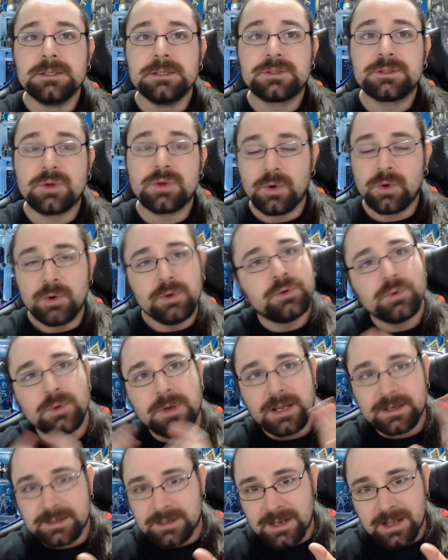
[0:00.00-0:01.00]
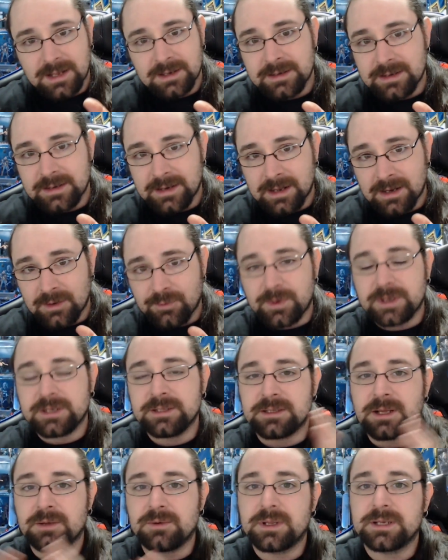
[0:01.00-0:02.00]
so you can
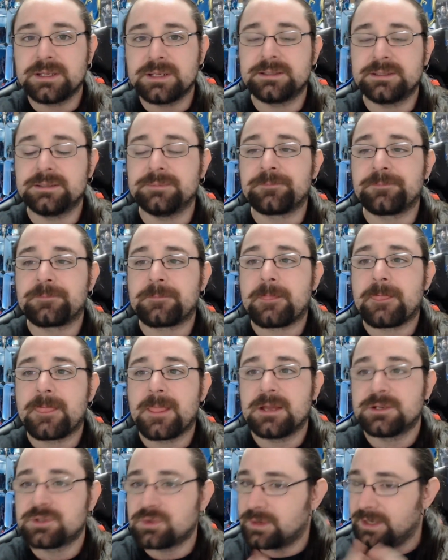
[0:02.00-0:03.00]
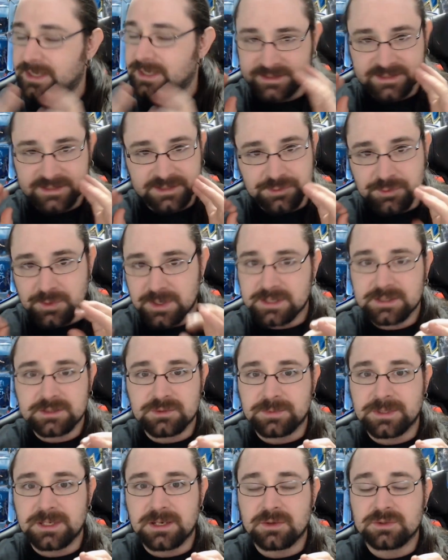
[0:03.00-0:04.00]
already download it, so it's ready
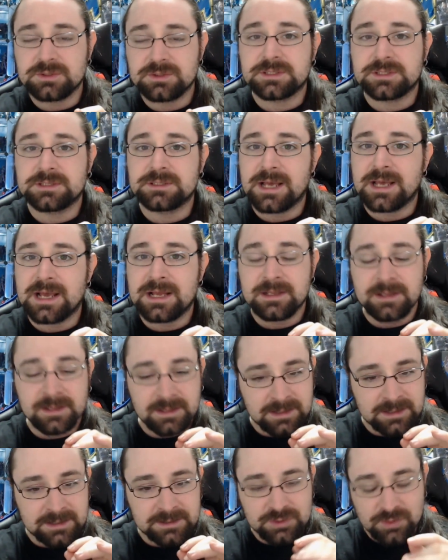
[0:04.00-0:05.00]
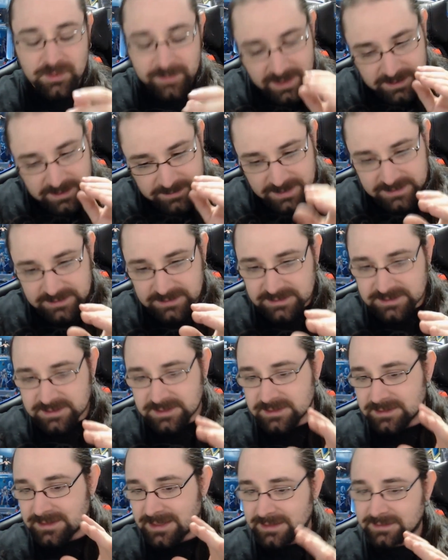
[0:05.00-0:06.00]
to be launched. So my bet
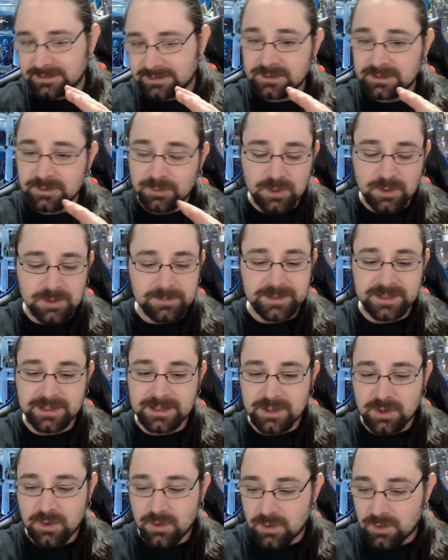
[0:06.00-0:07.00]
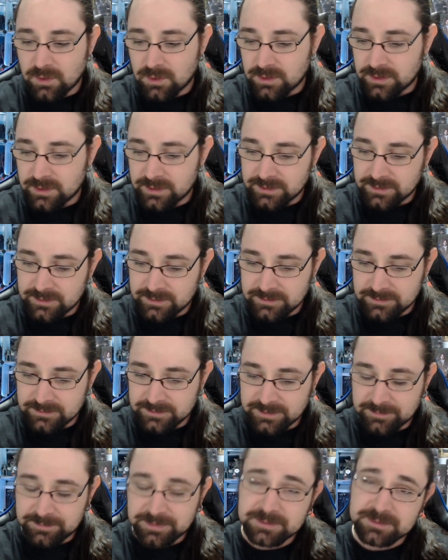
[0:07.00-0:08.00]
is that it will be or
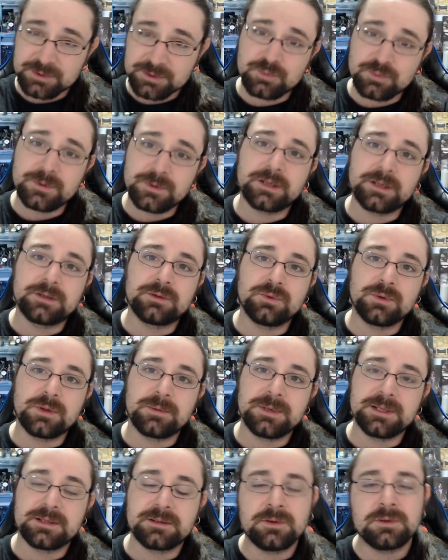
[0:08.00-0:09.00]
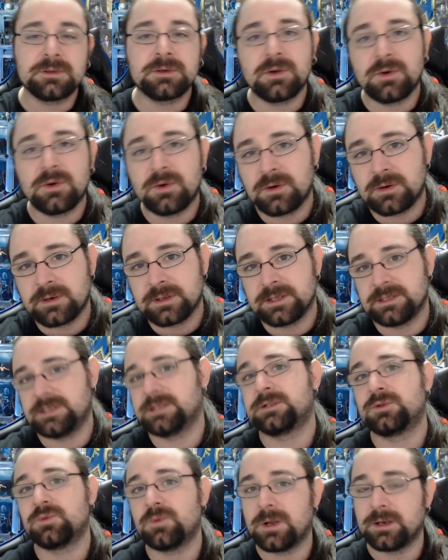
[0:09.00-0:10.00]
the previous week to the BlizzCon or the
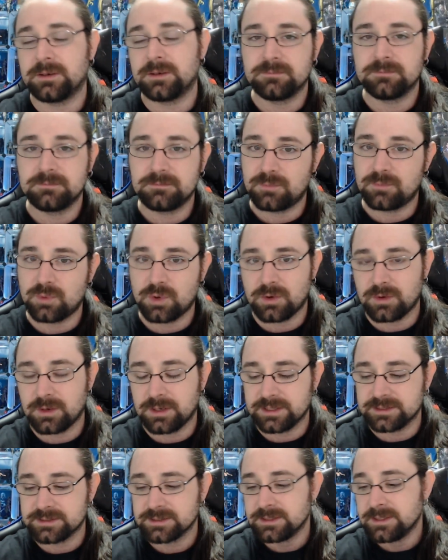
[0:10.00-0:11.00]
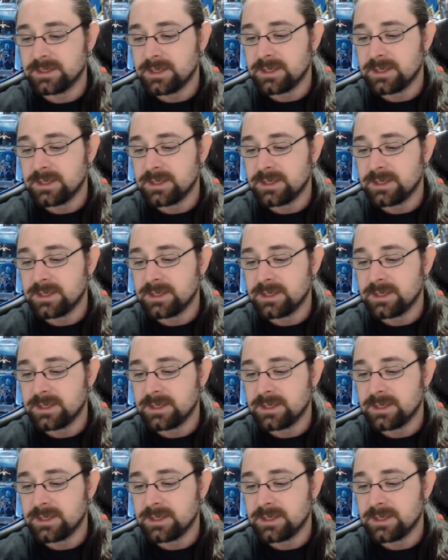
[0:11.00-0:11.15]
next one, more or less.